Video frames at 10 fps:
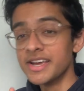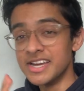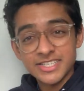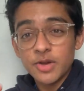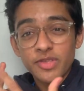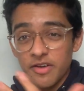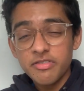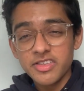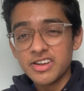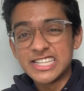So without
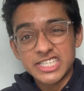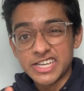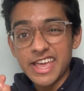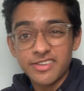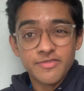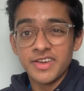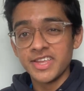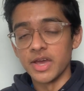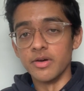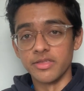further ado, let's just get into the
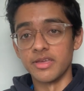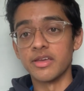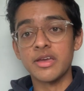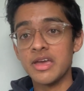video, I think.